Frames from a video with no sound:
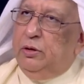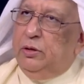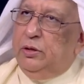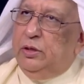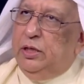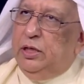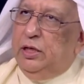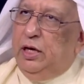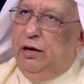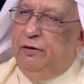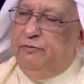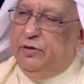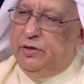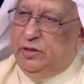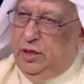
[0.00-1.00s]
They have
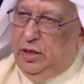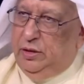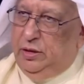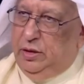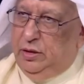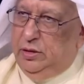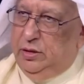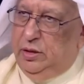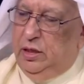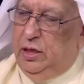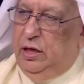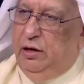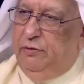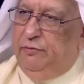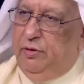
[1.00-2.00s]
the standards, they
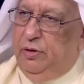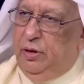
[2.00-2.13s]
have